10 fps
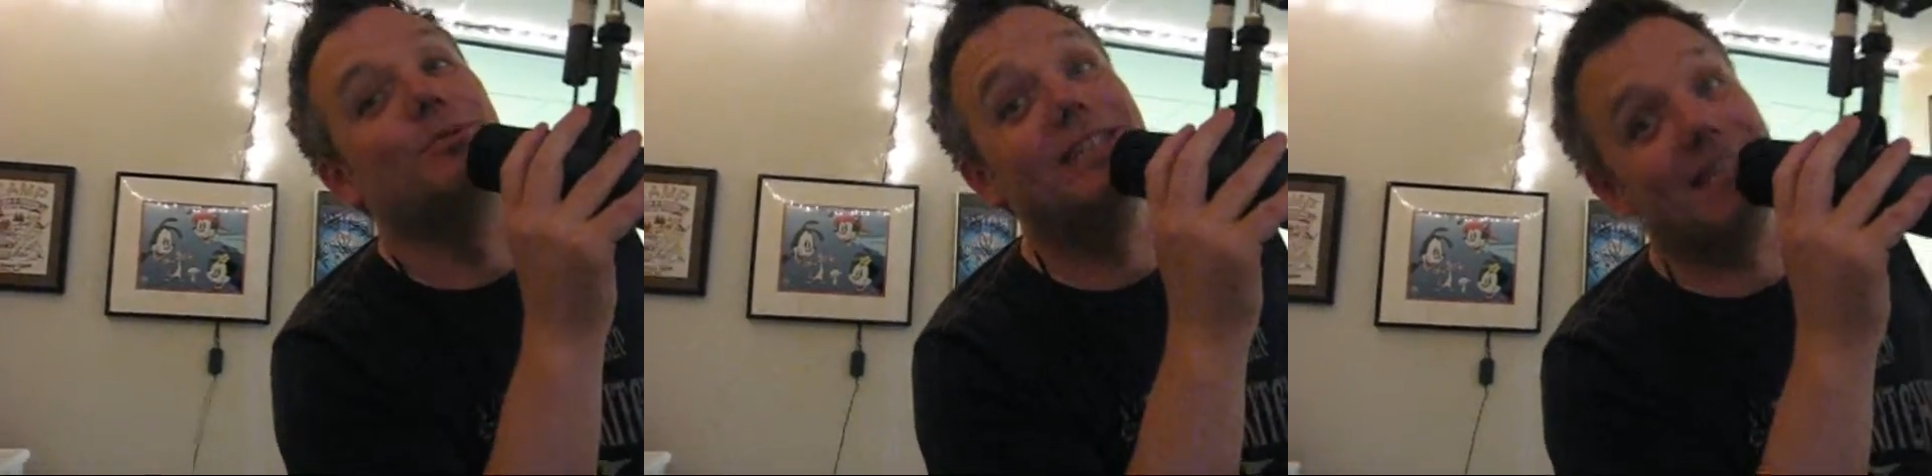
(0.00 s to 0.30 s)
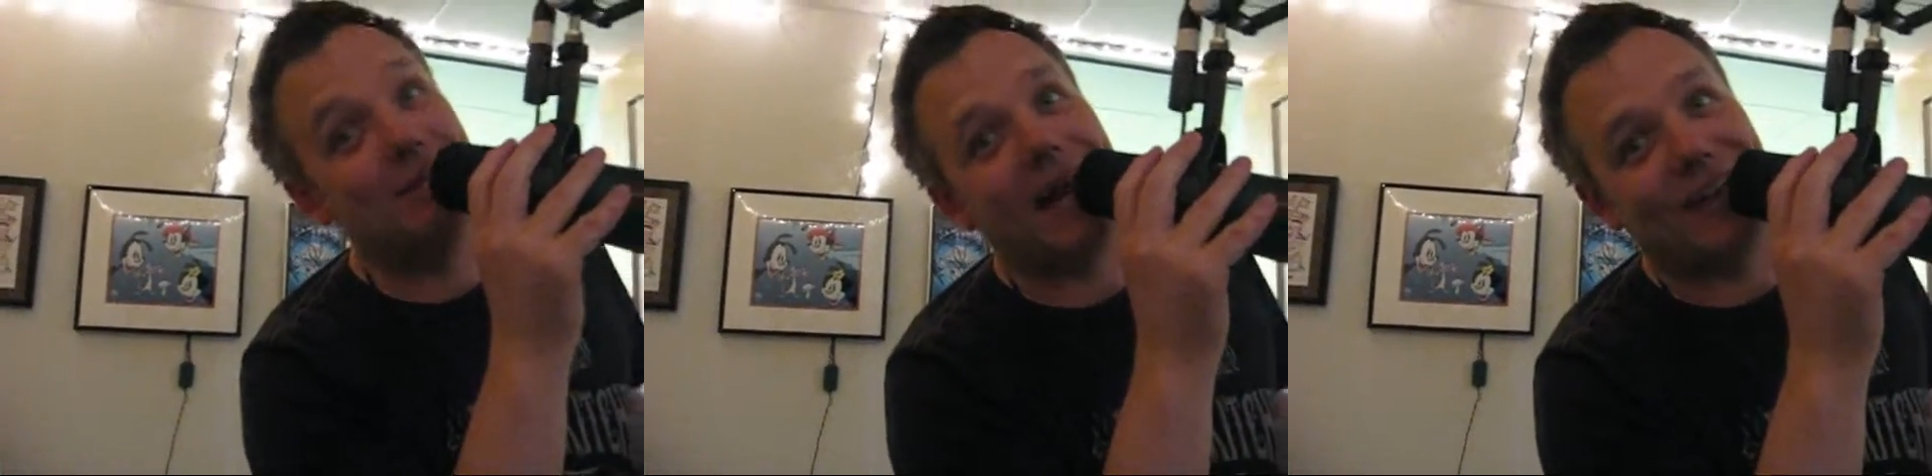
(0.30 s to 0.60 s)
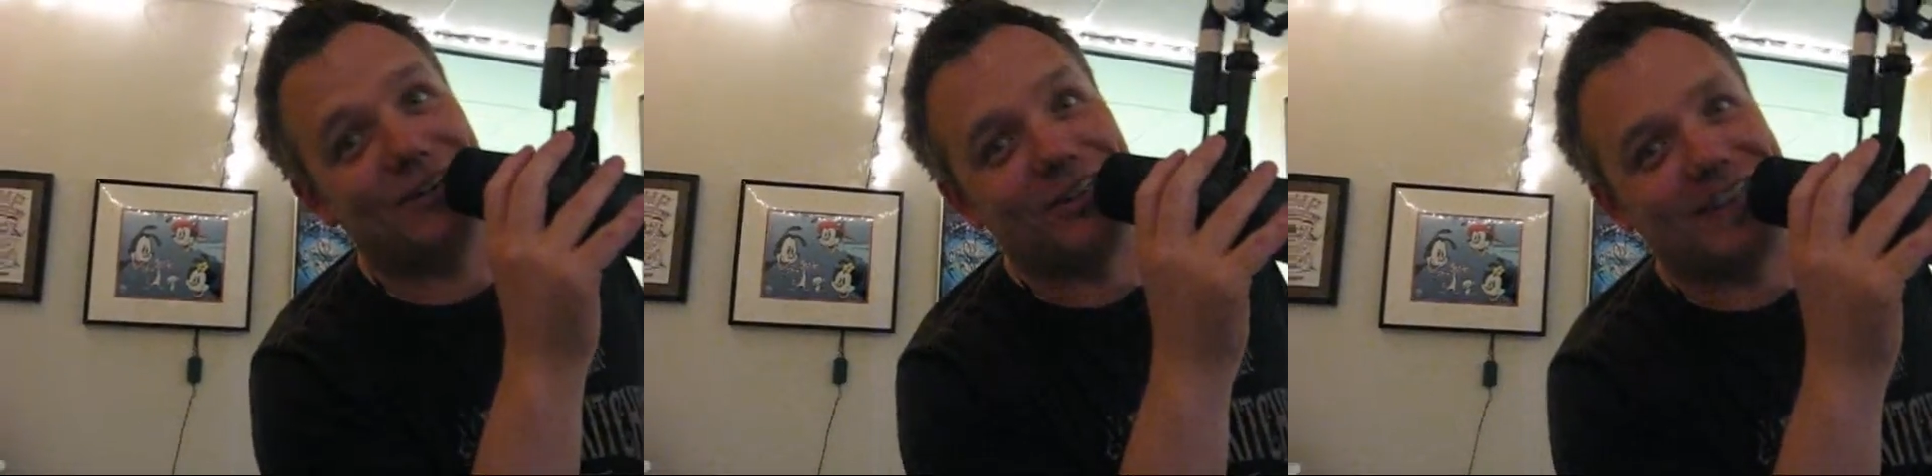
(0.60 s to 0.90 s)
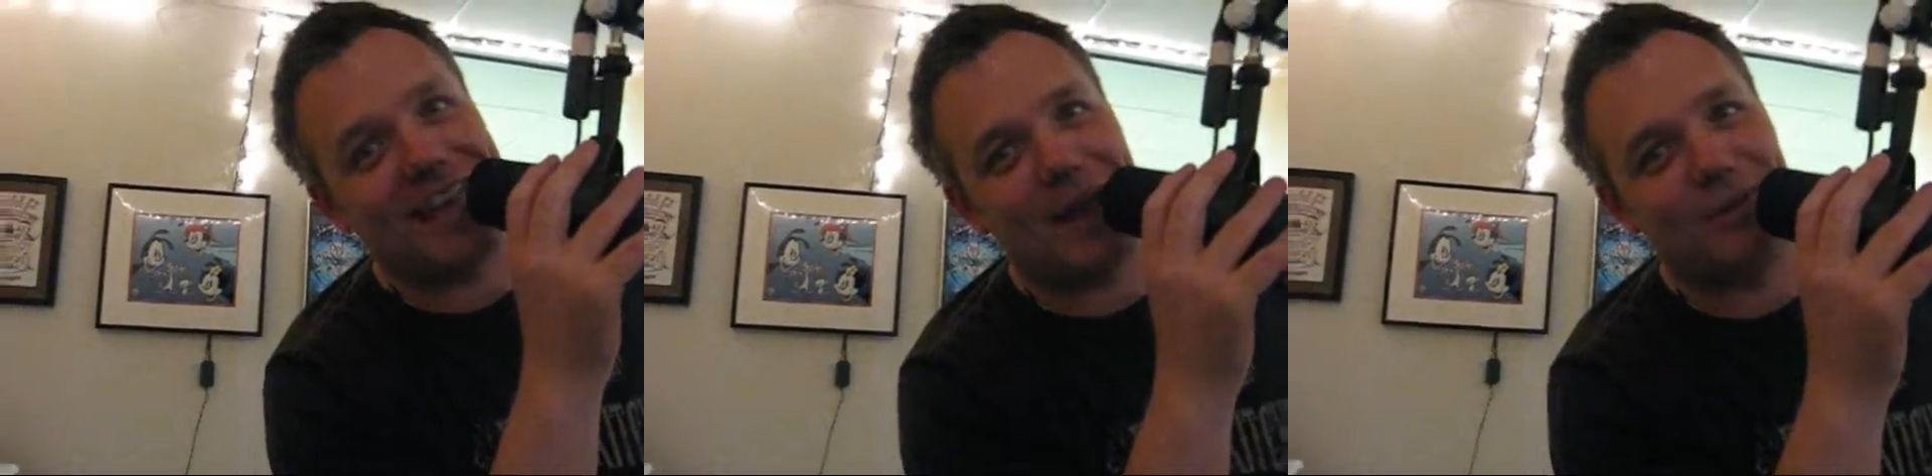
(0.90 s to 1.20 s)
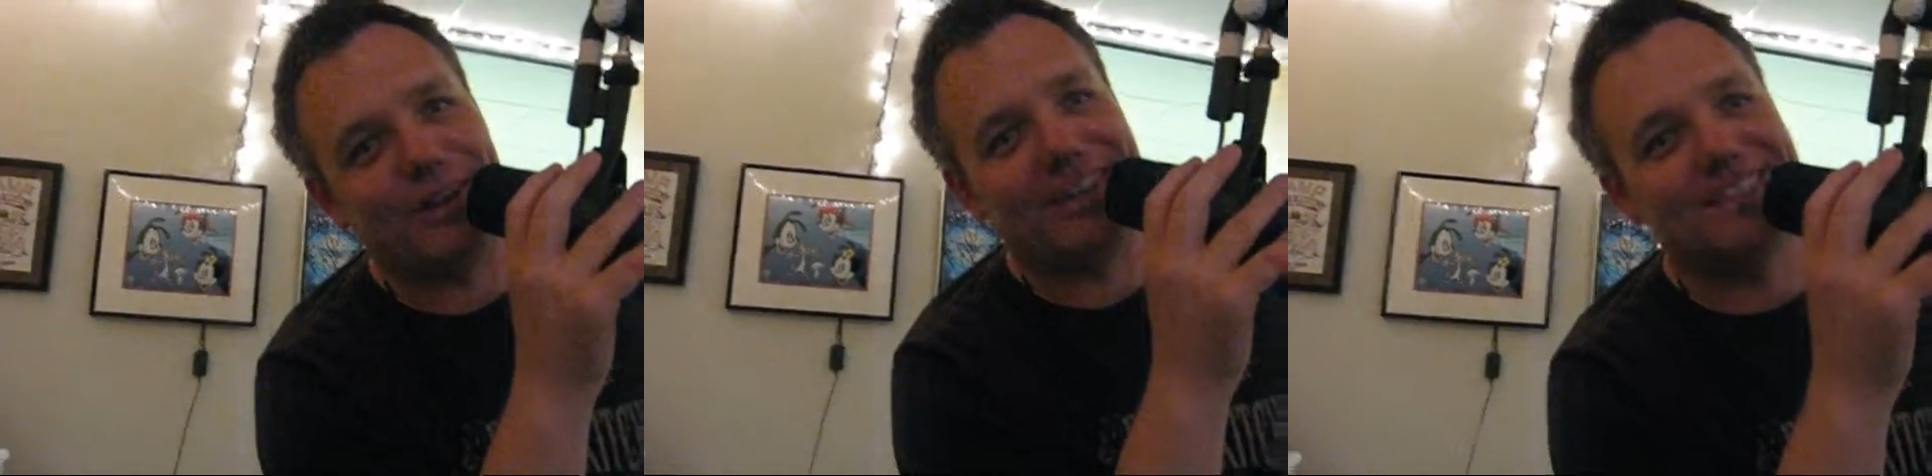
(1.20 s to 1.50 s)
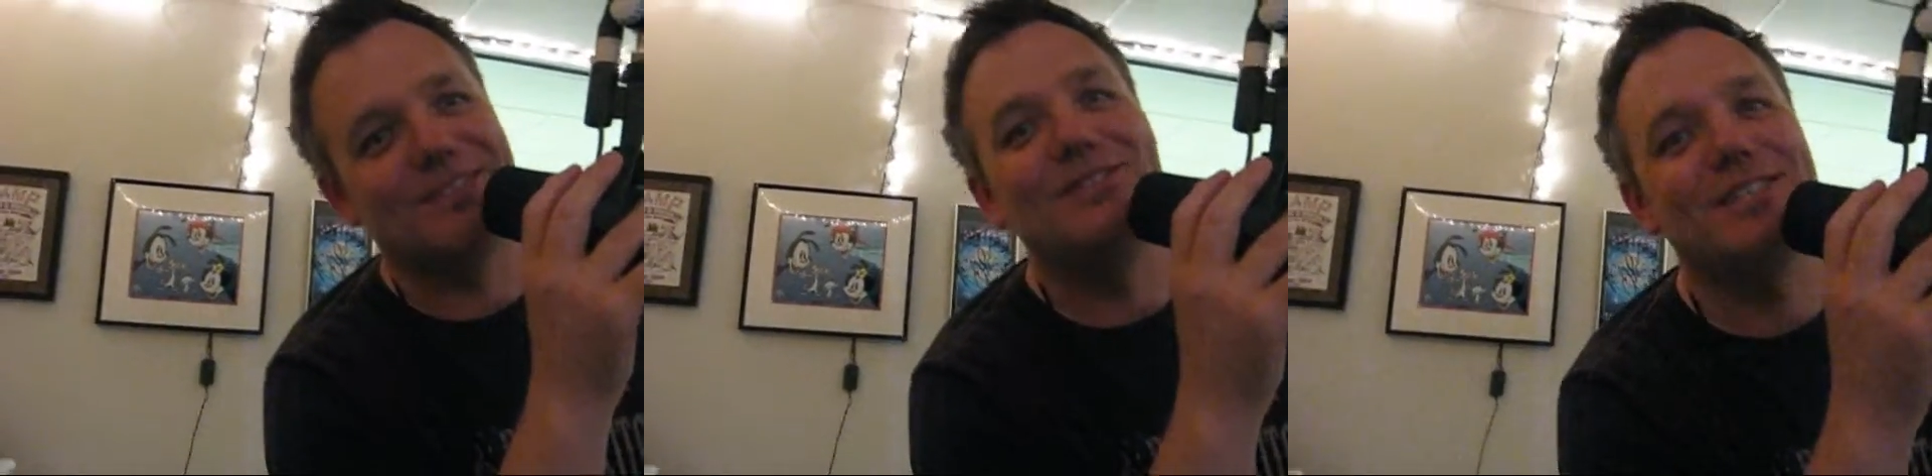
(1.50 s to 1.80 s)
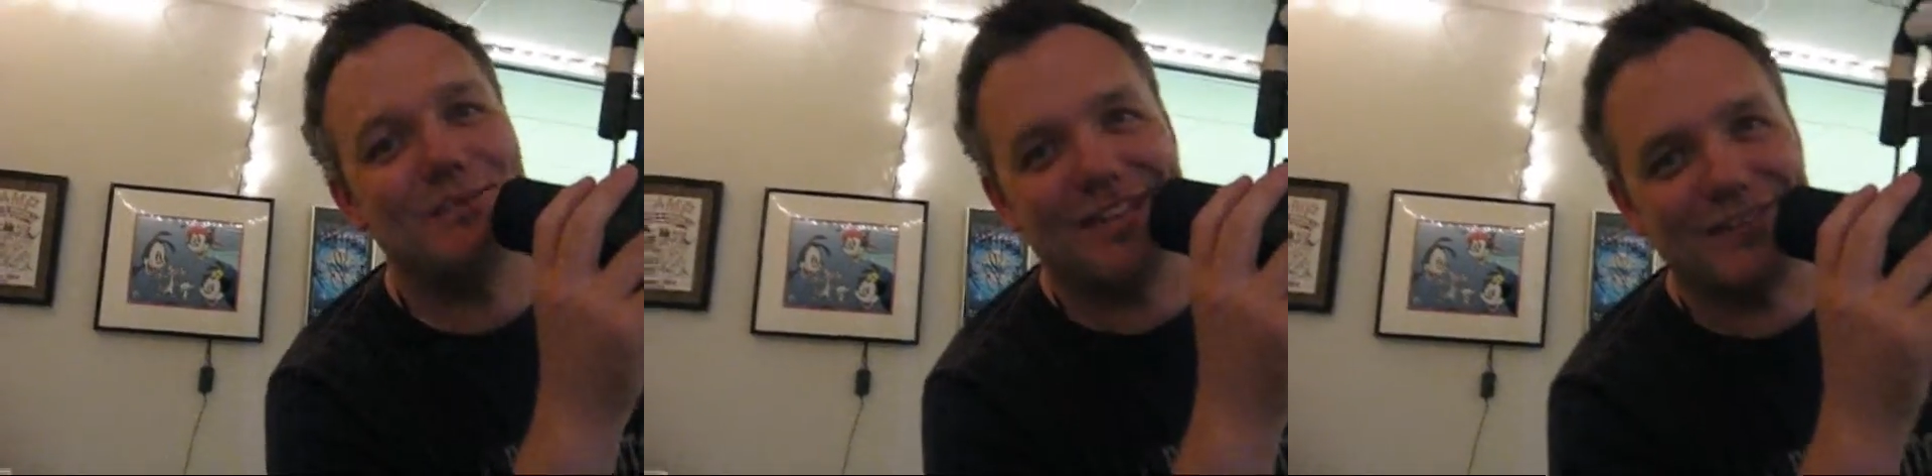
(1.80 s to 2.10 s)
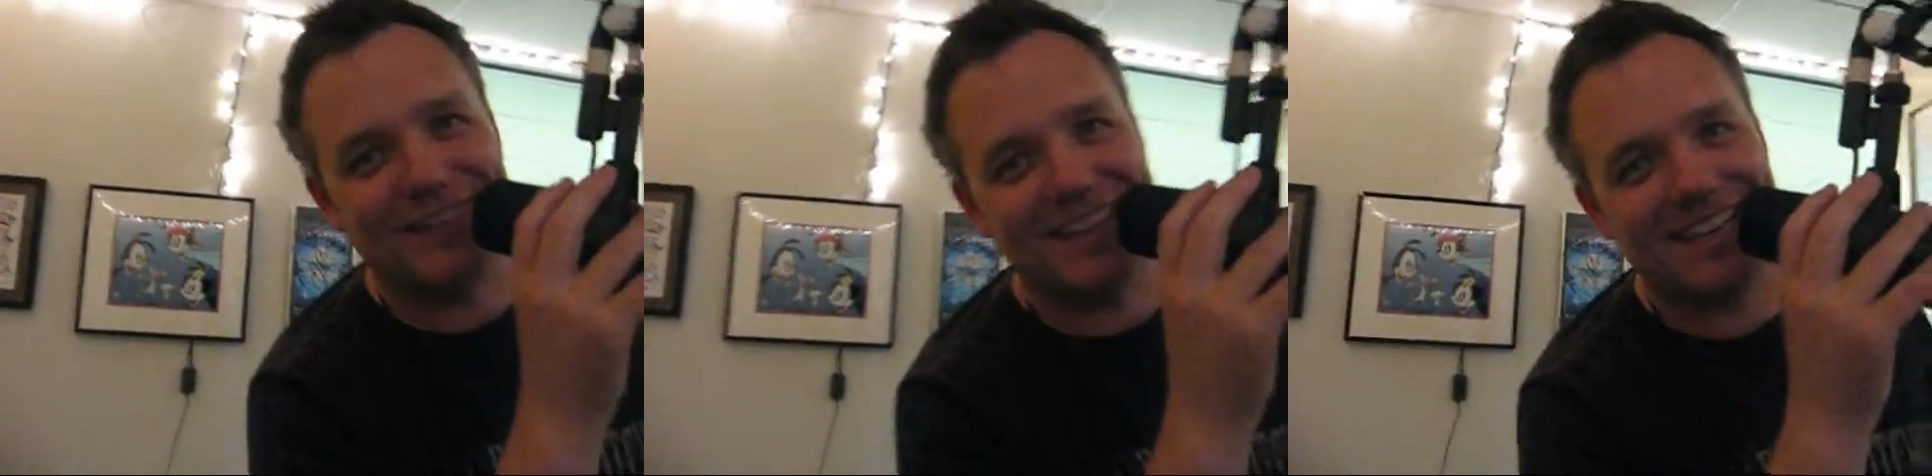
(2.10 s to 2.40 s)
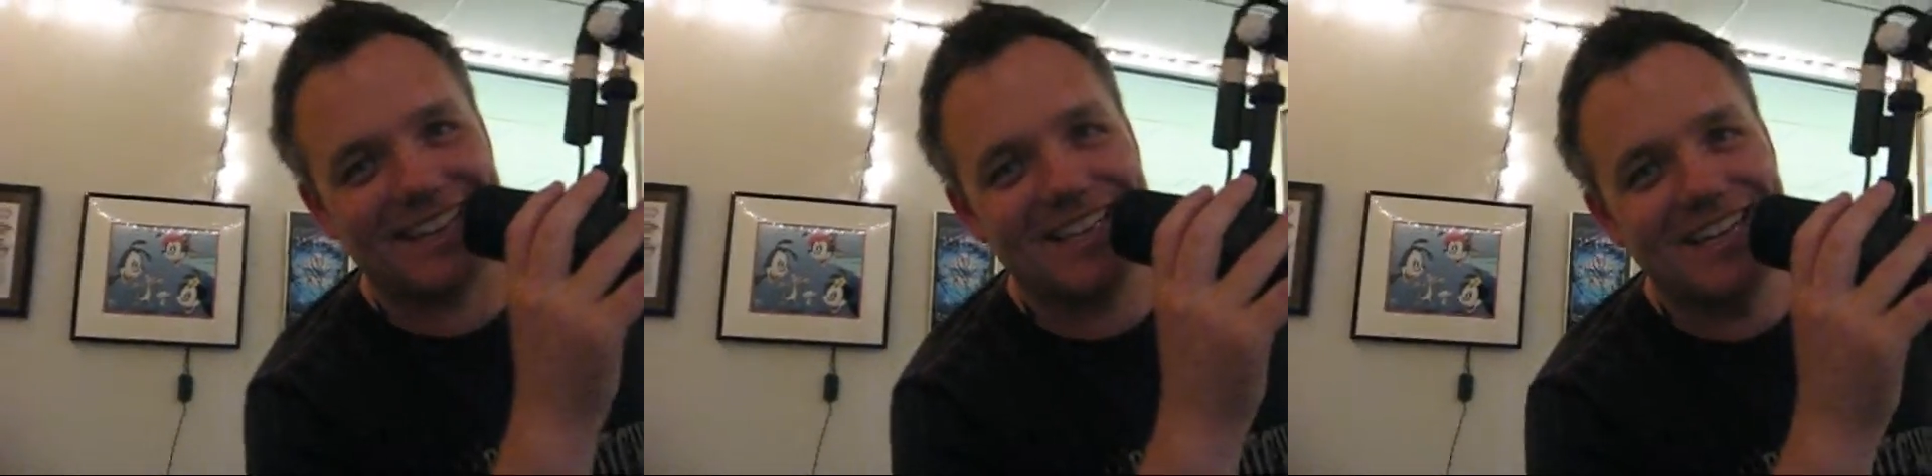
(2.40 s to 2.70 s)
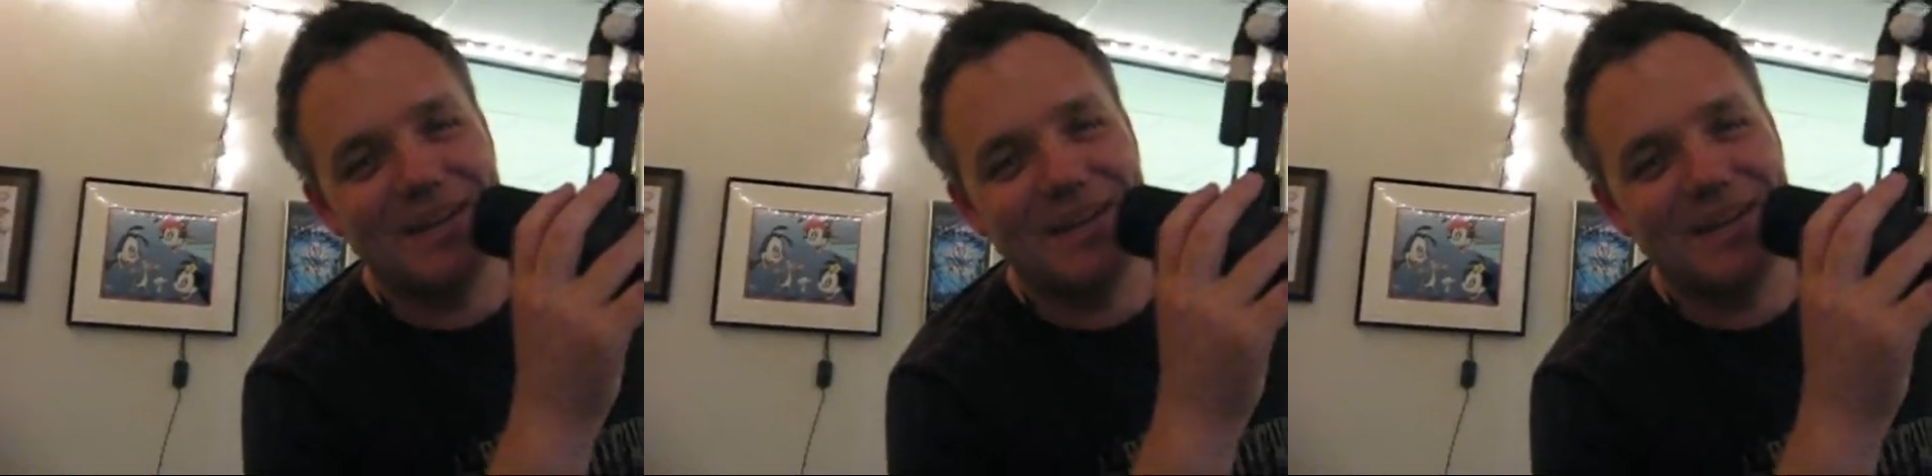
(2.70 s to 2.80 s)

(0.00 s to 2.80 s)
really bad at holding the camera. He's doing so many different things.